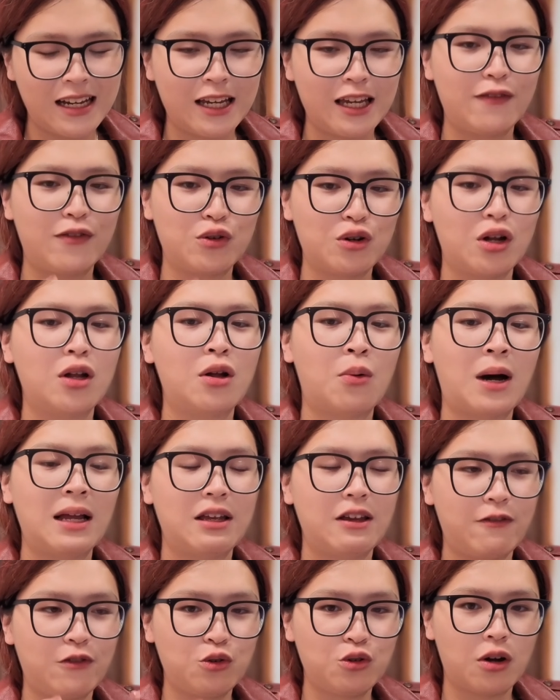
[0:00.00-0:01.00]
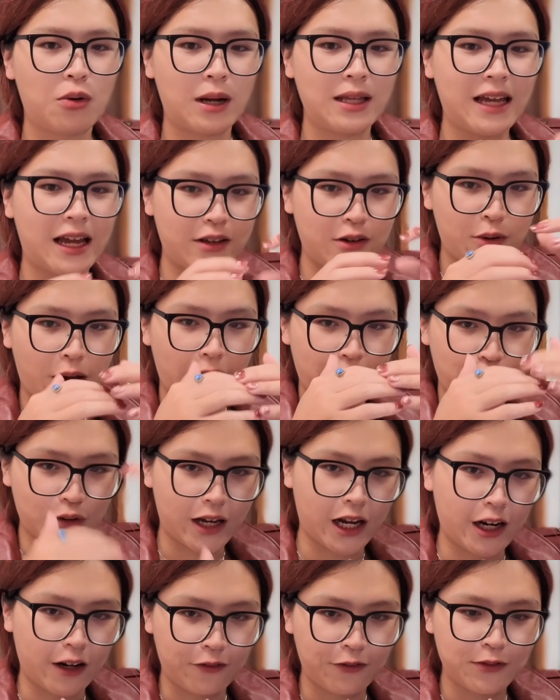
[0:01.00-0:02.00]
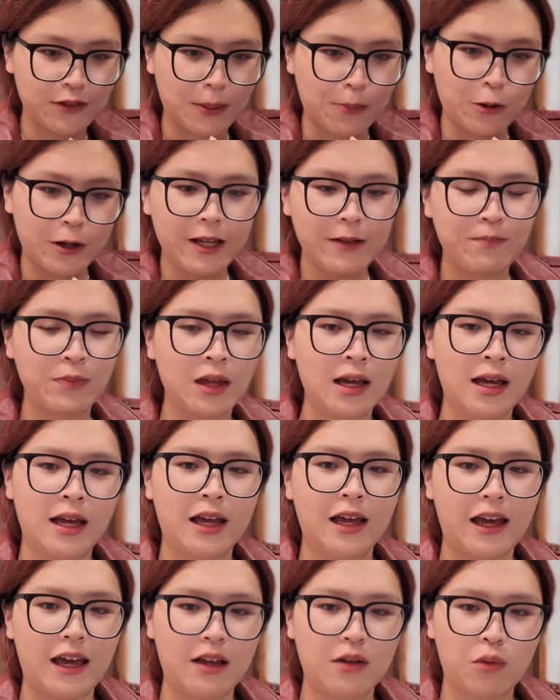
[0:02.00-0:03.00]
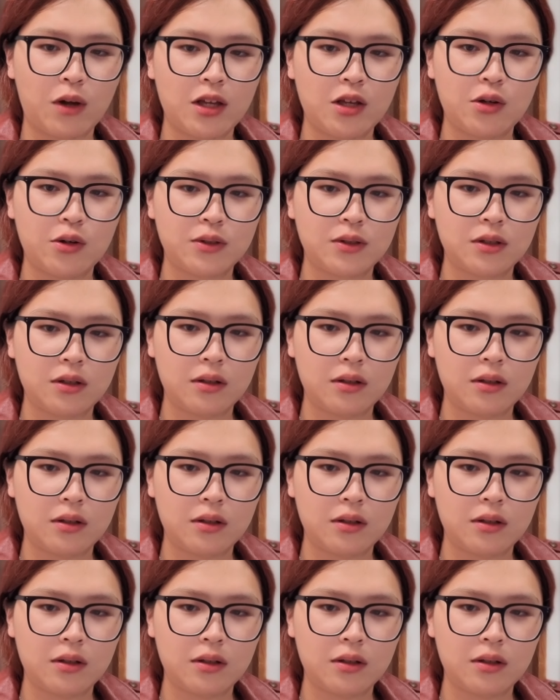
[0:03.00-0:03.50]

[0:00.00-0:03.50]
If you don't know if you do not want that, you have to kind of separate it. And when you